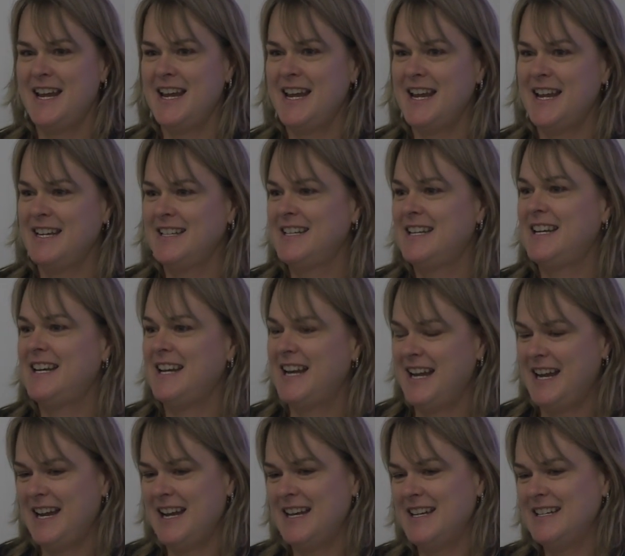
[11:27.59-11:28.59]
and,
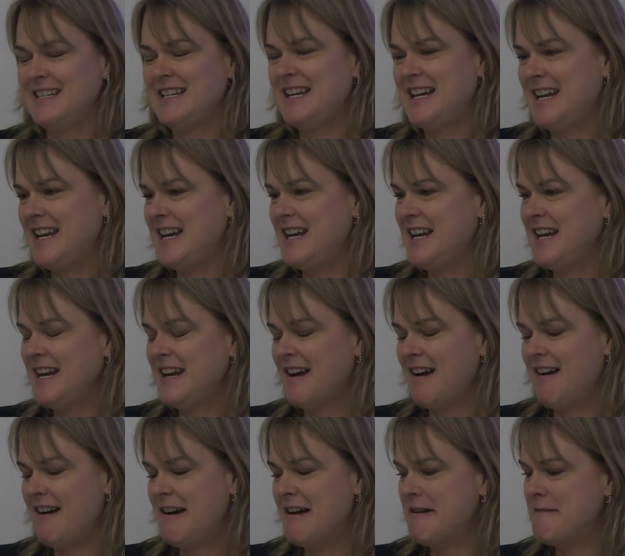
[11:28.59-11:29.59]
and he
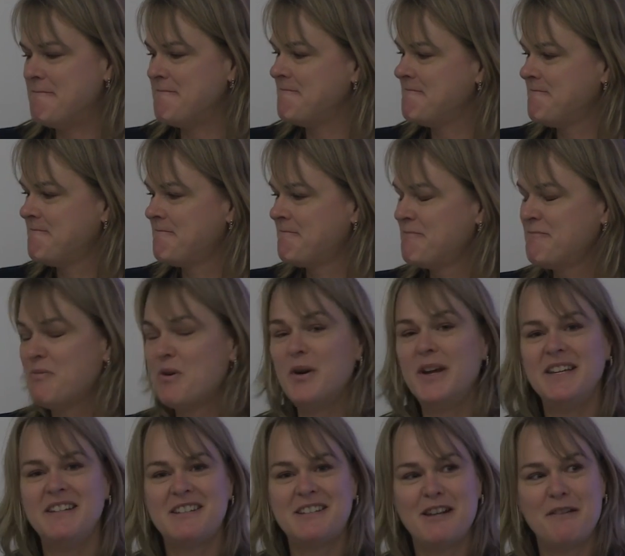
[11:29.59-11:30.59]
um,
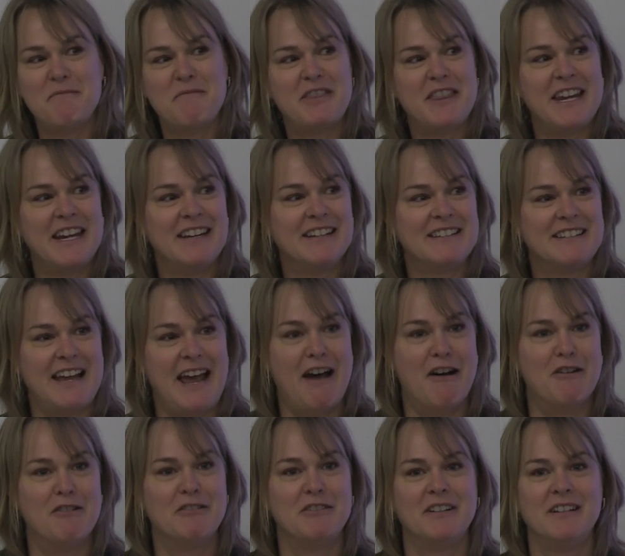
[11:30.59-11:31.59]
points some things
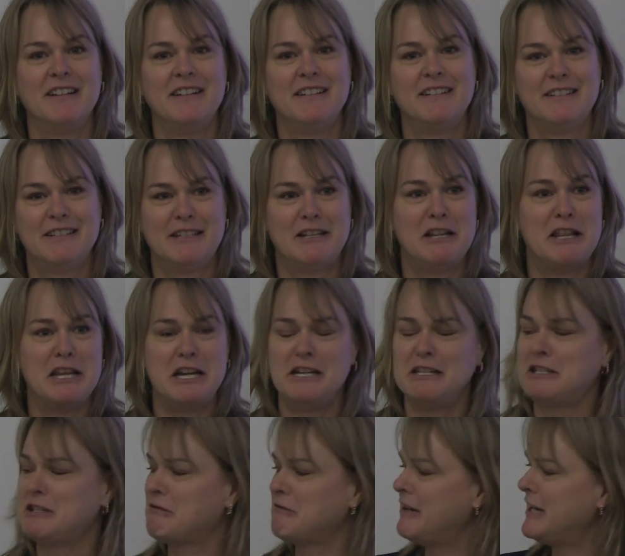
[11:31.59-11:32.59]
out to
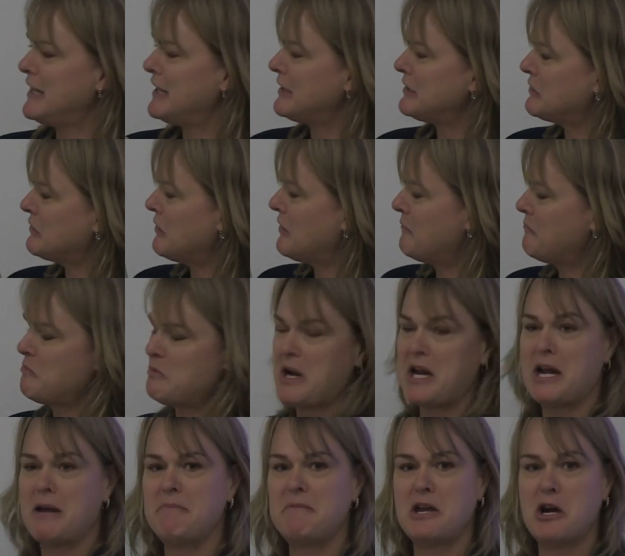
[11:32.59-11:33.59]
these three that sort of
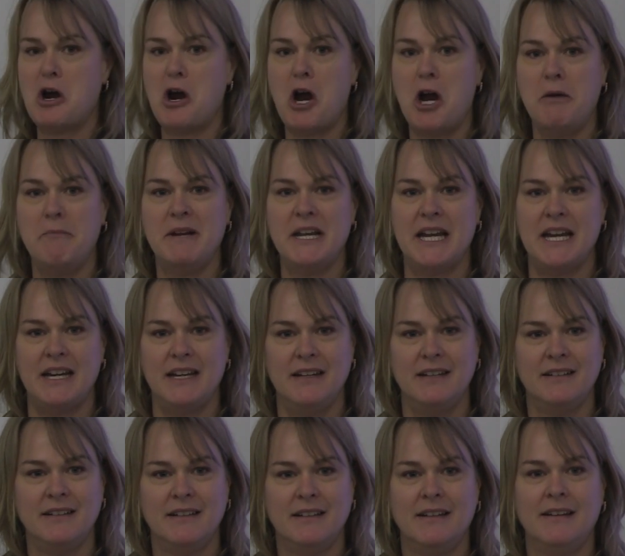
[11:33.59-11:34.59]
break up their harmony.
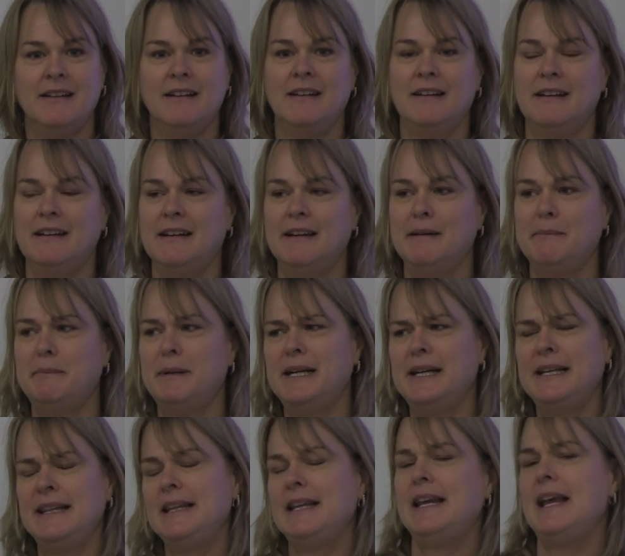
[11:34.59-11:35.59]
Uh,
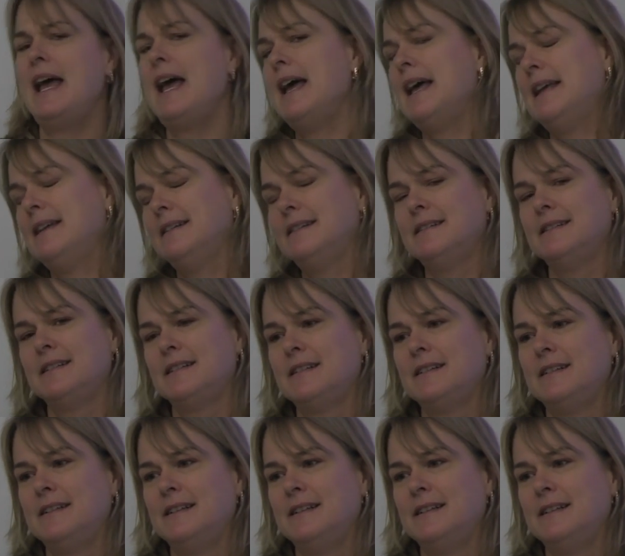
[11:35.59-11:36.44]
but in the end,